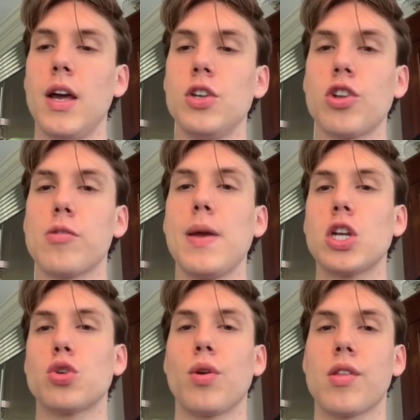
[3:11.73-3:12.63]
just make
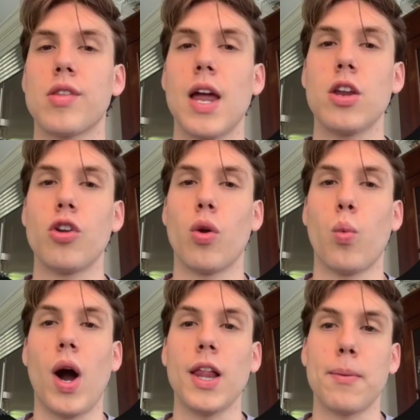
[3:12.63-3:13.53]
sure to set your
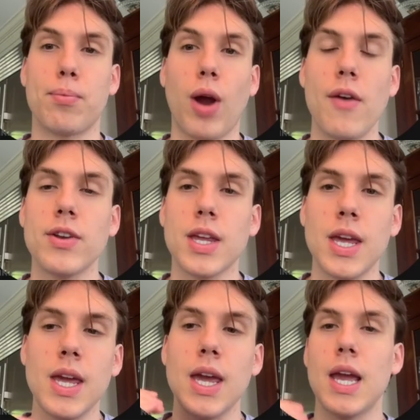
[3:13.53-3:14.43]
wallet private
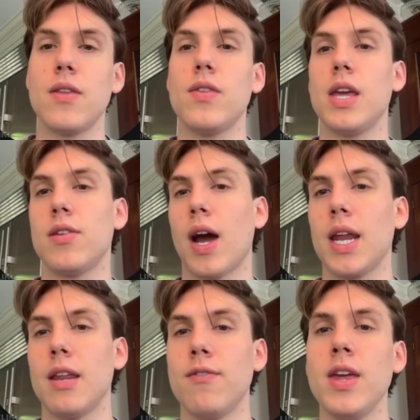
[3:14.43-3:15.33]
key in the
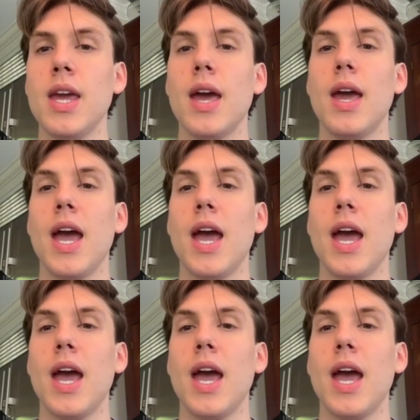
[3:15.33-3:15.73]
.env